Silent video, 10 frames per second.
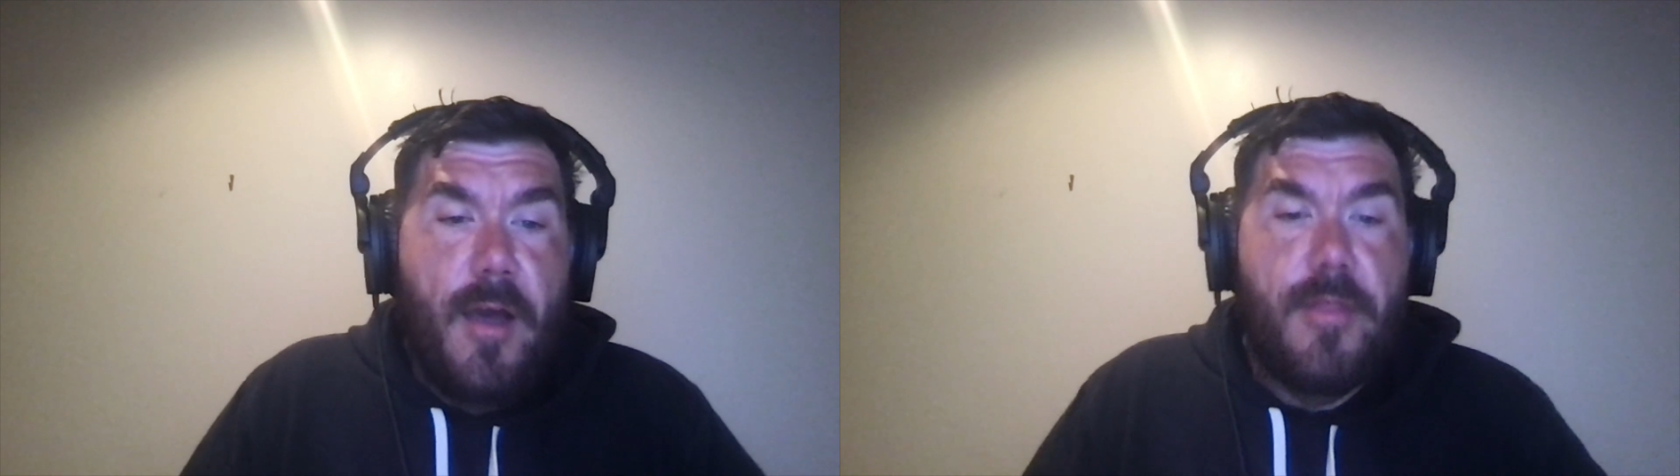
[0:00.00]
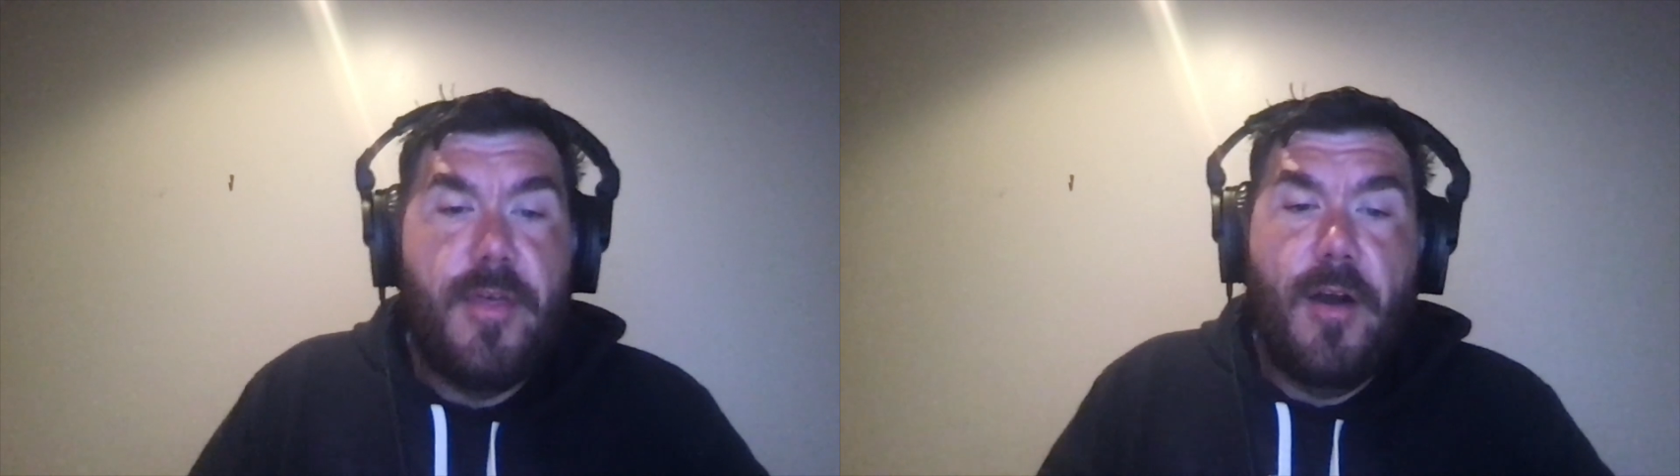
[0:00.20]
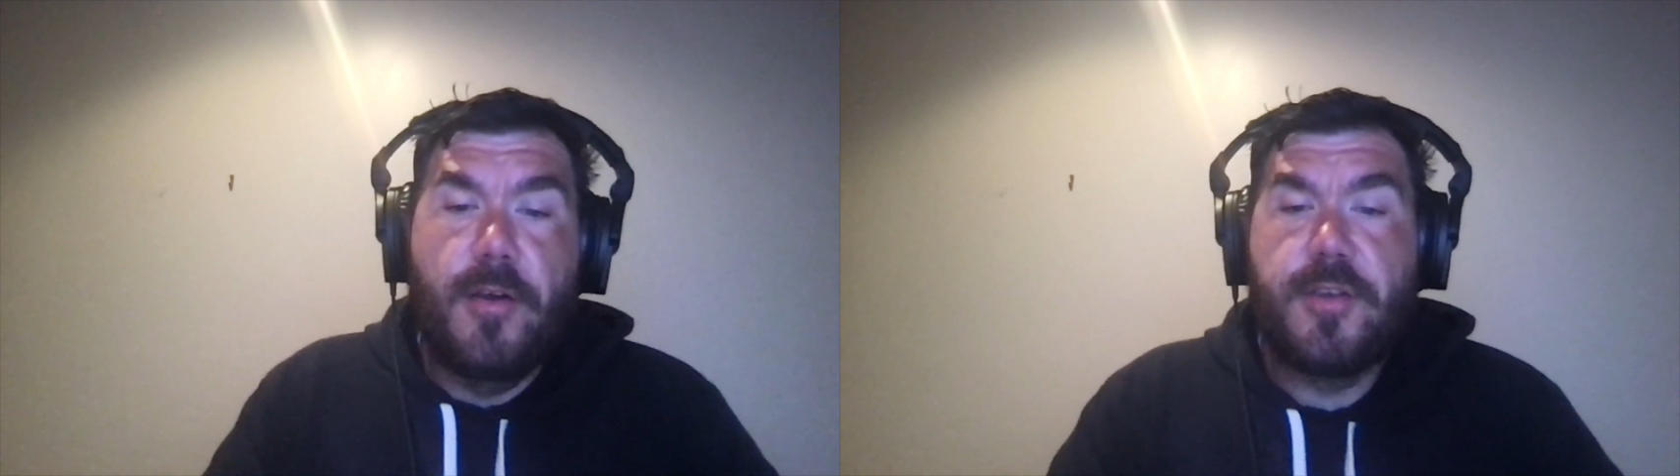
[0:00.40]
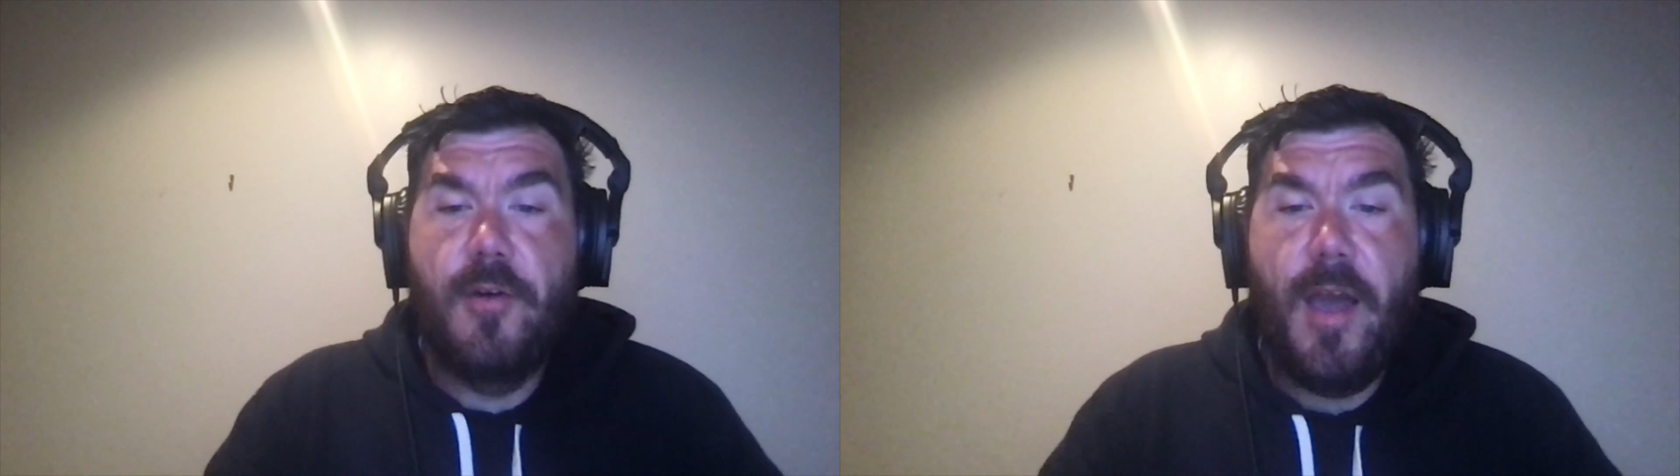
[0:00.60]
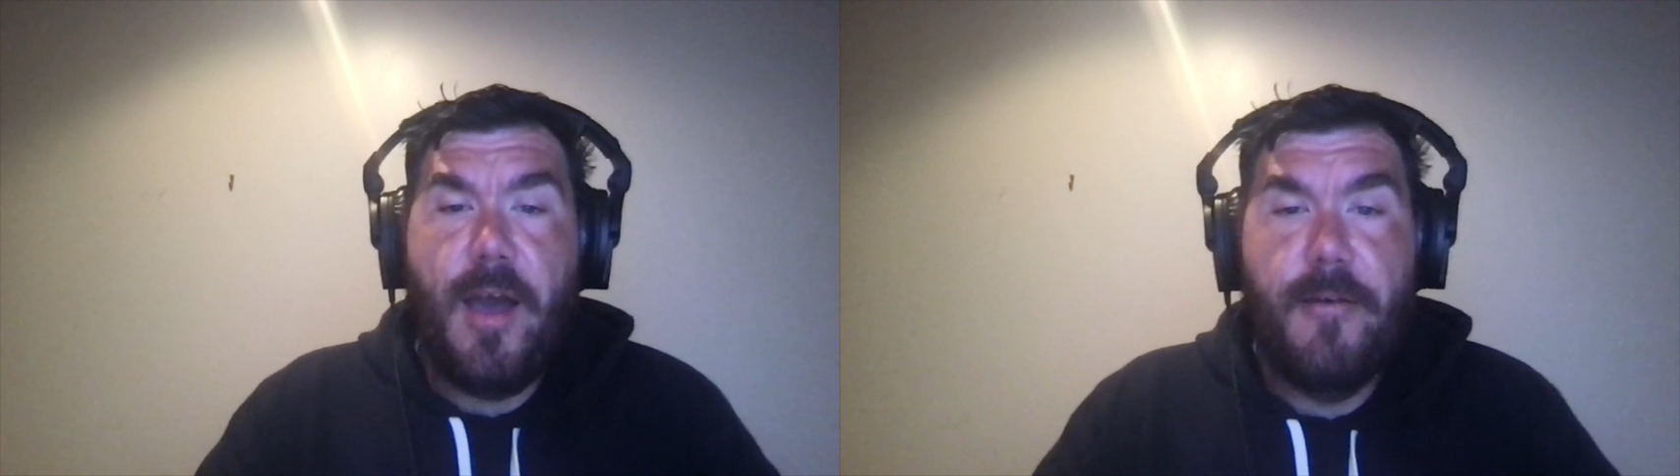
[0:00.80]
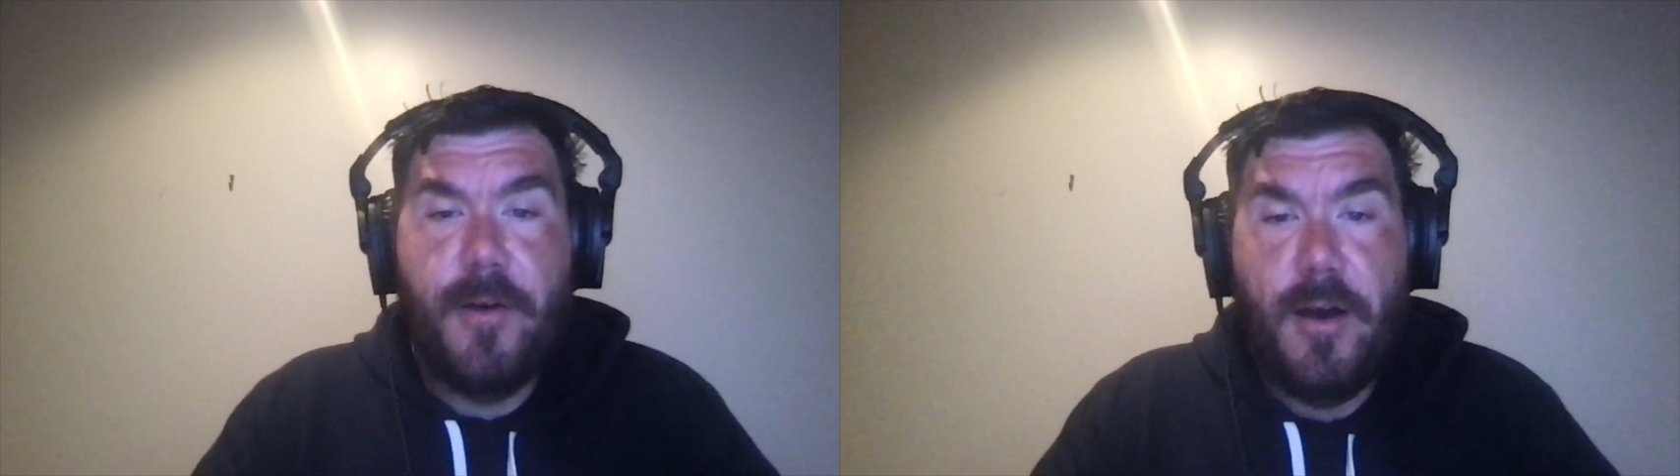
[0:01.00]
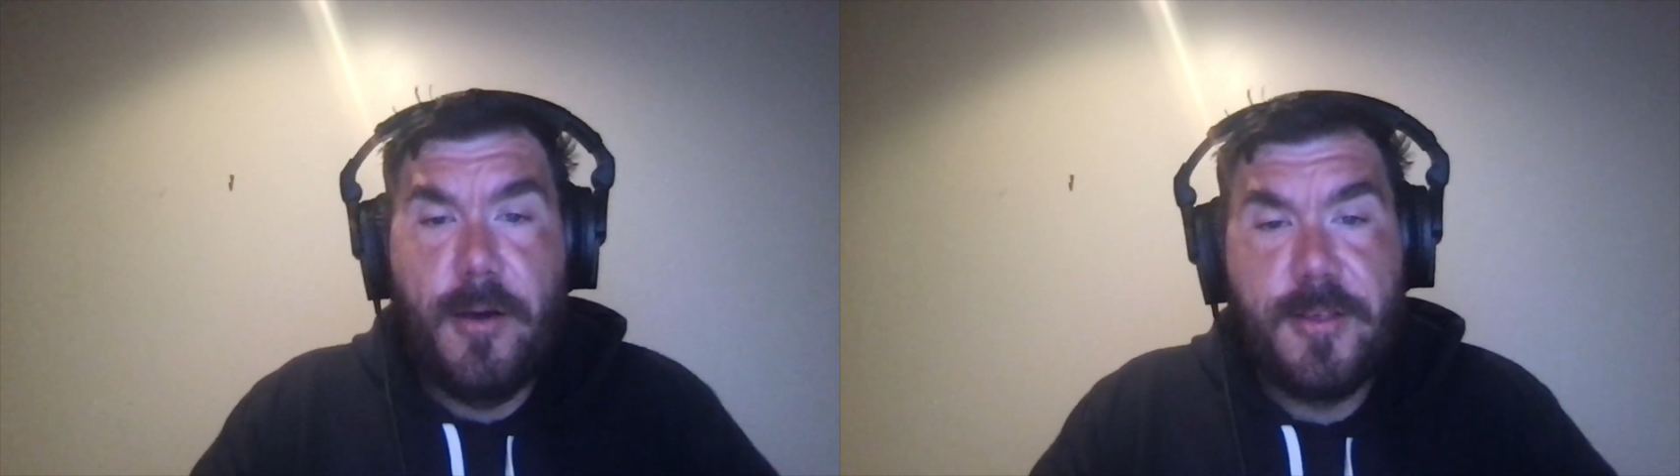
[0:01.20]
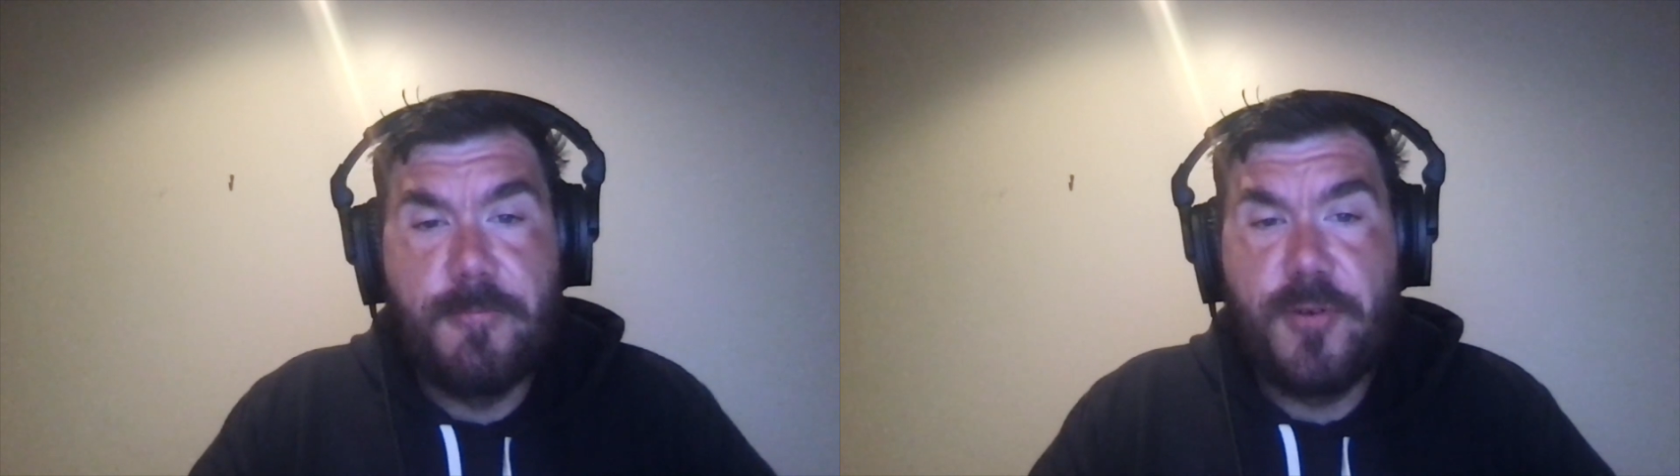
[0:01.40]
They also
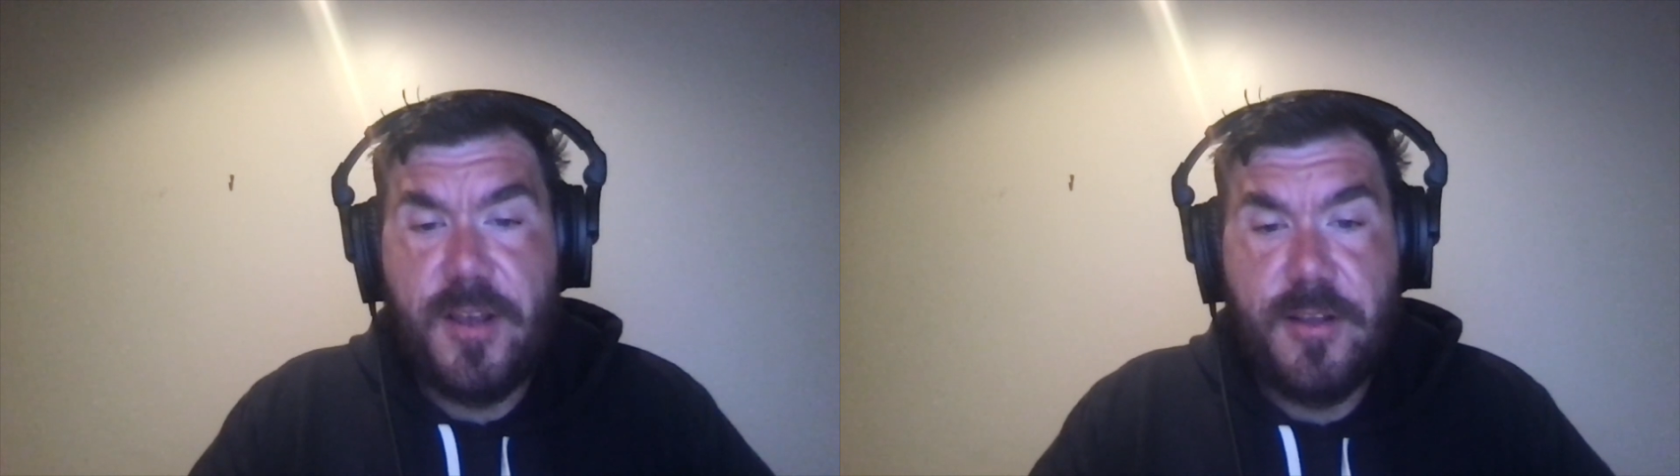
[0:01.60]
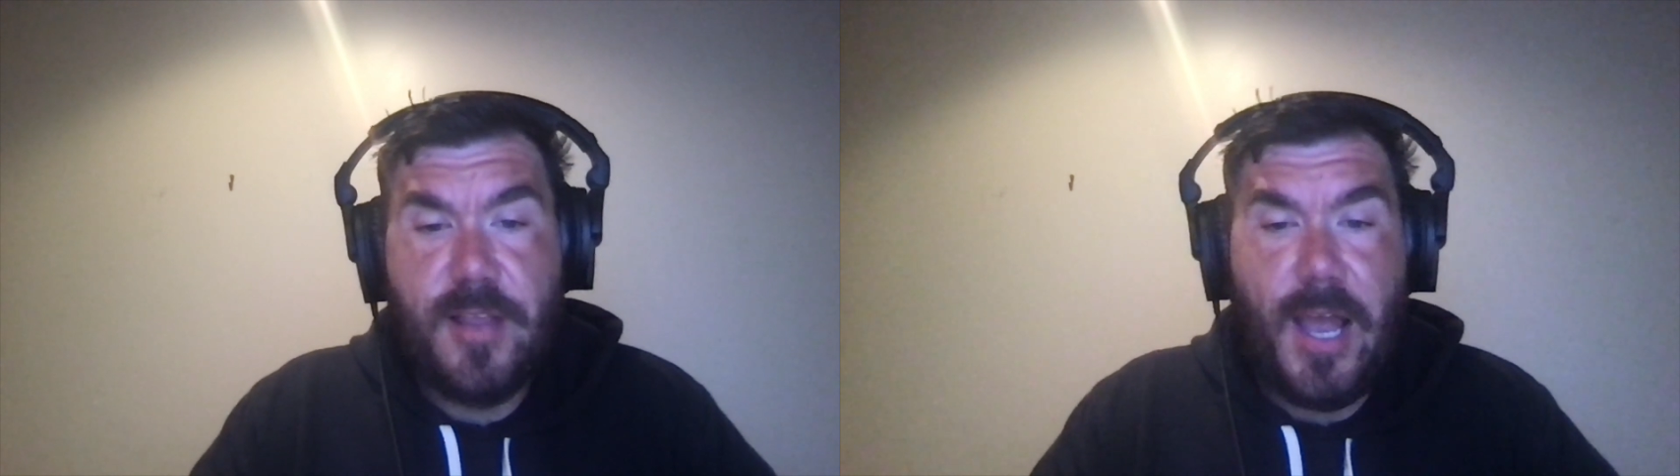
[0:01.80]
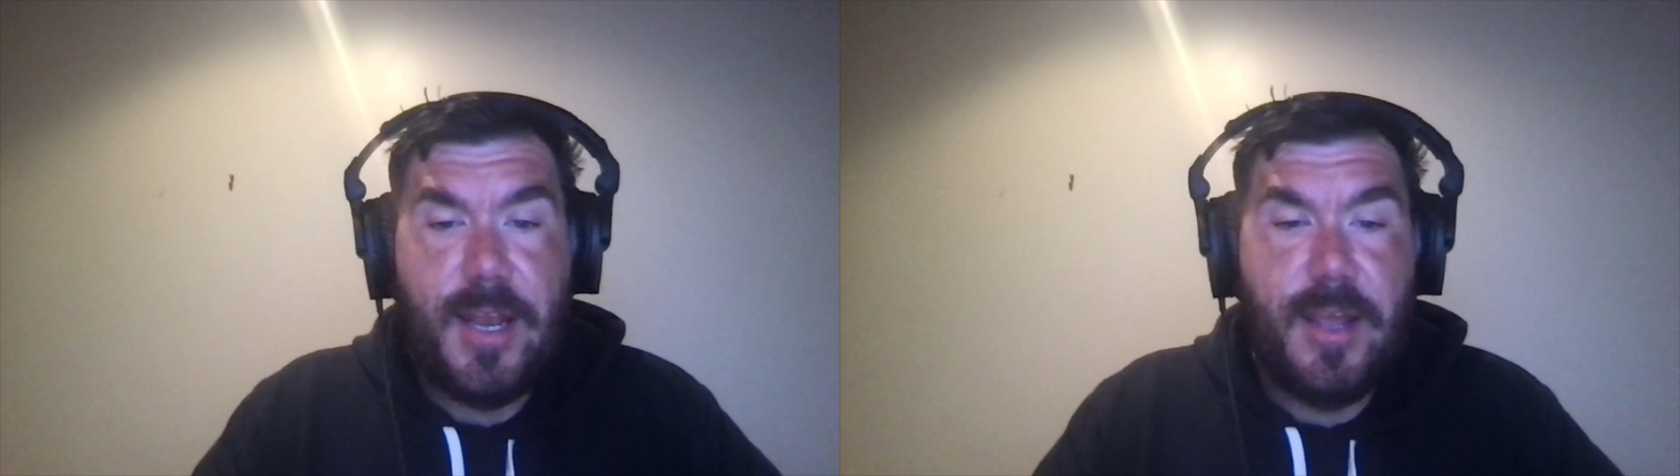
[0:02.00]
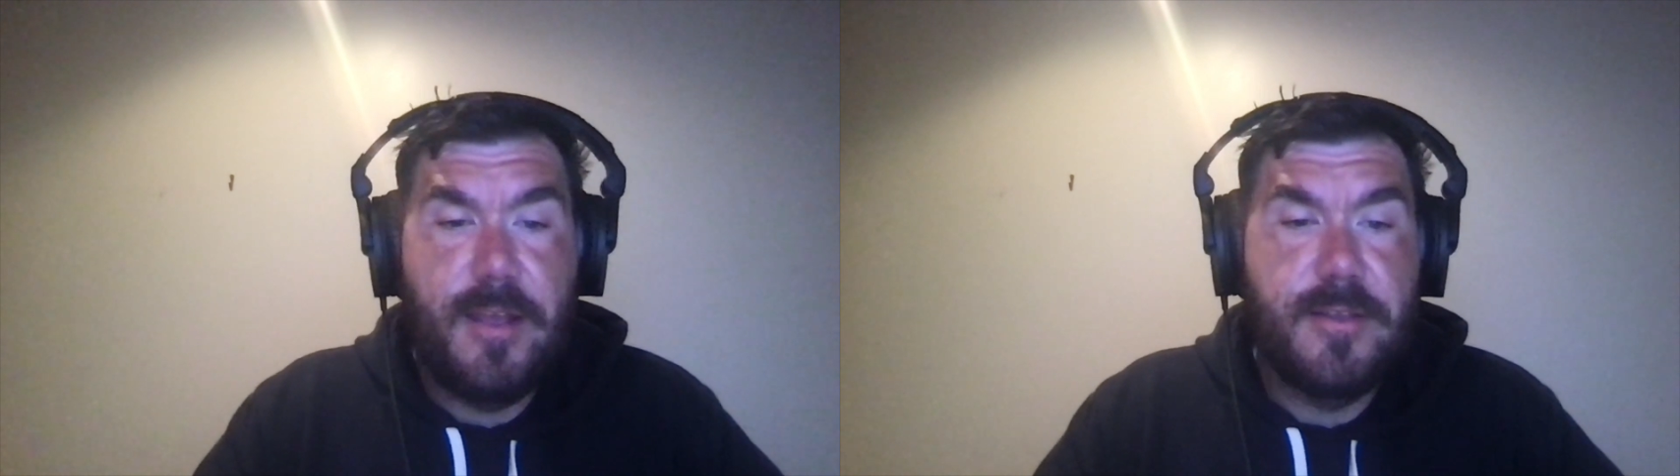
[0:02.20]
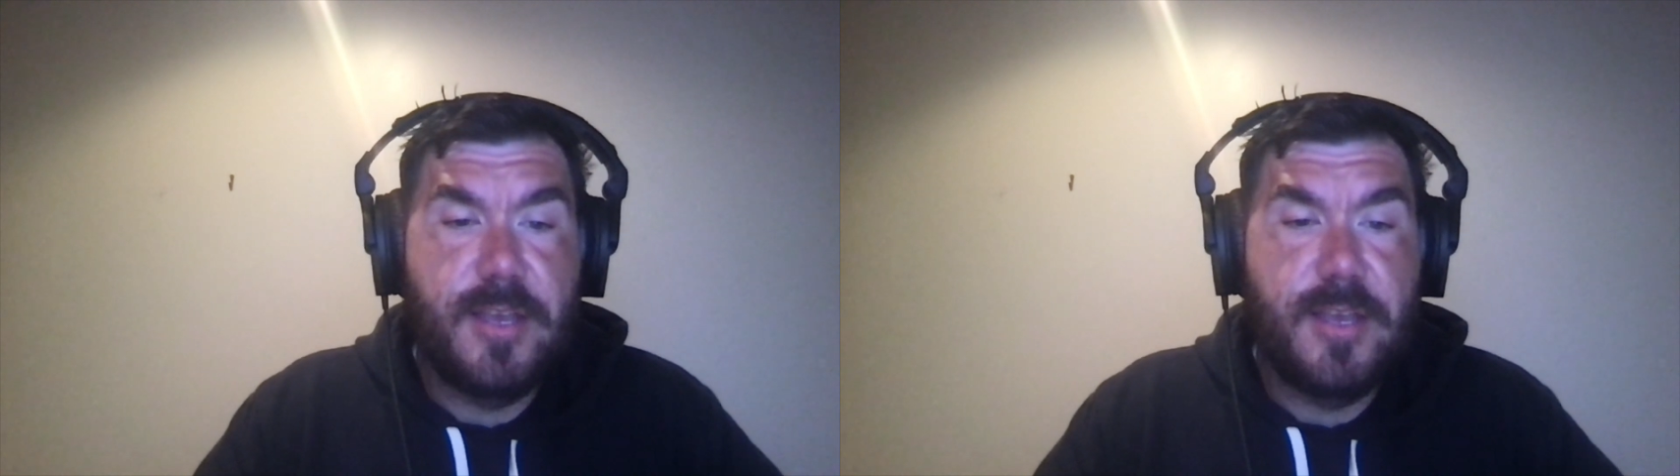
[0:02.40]
have some pretty good tight ends.